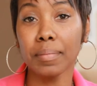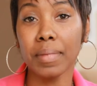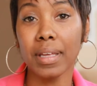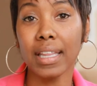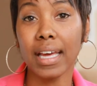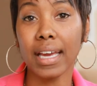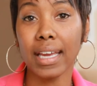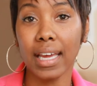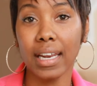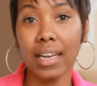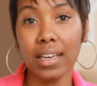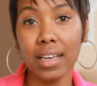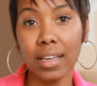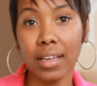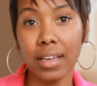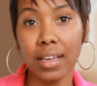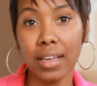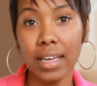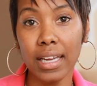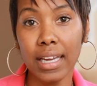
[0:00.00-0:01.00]
me that
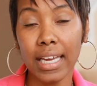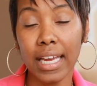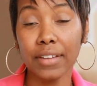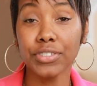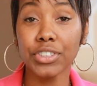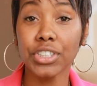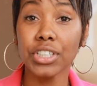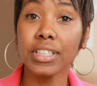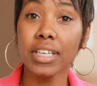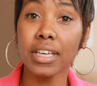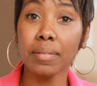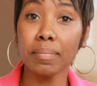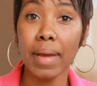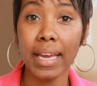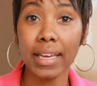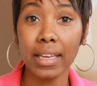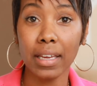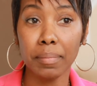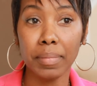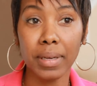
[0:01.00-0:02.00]
Kennedy, if she did
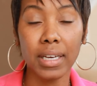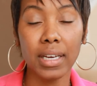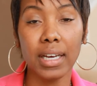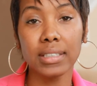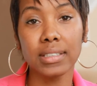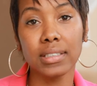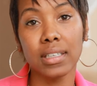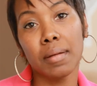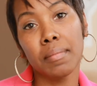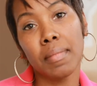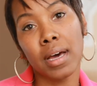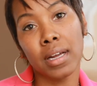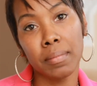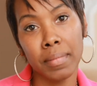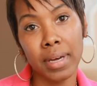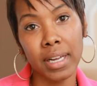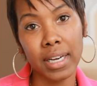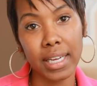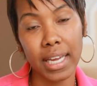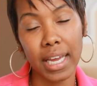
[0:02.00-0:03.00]
make it because of the amount of
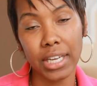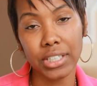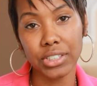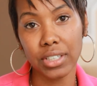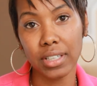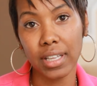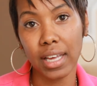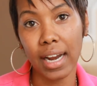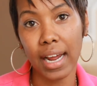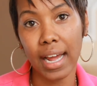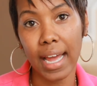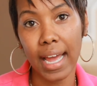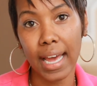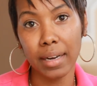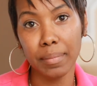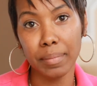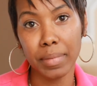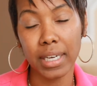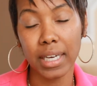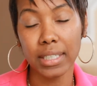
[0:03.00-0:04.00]
medication that I
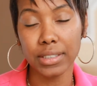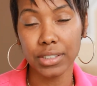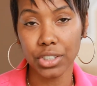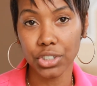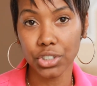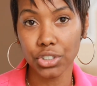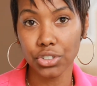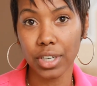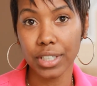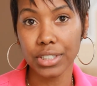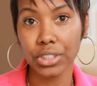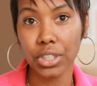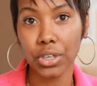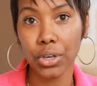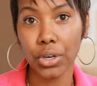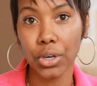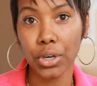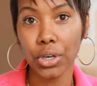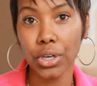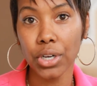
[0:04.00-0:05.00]
had and because of the stress on
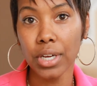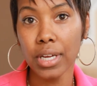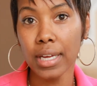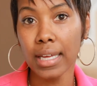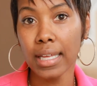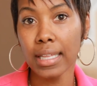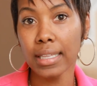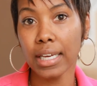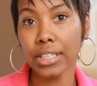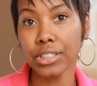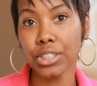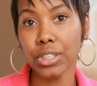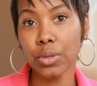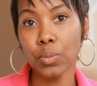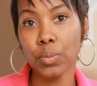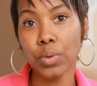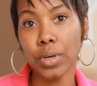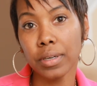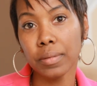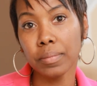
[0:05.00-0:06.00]
her, that she
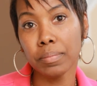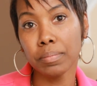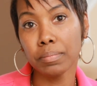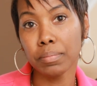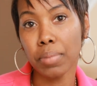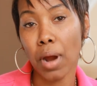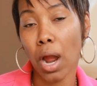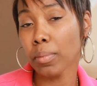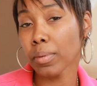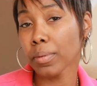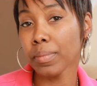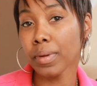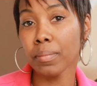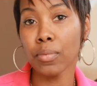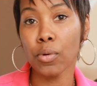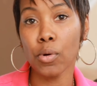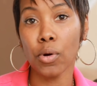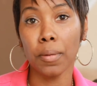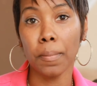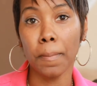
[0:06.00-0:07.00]
would probably be
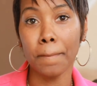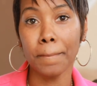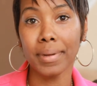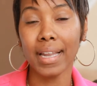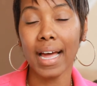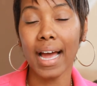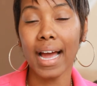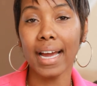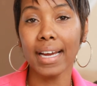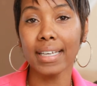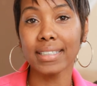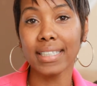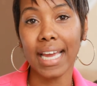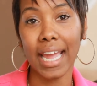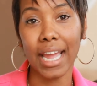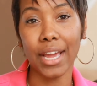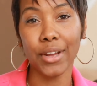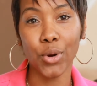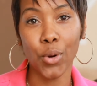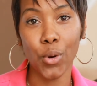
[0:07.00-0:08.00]
born blind
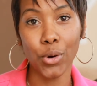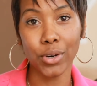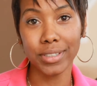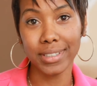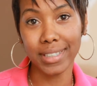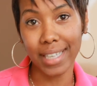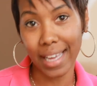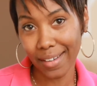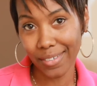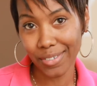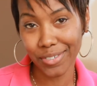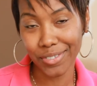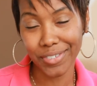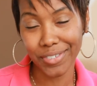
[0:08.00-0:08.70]
and or deaf.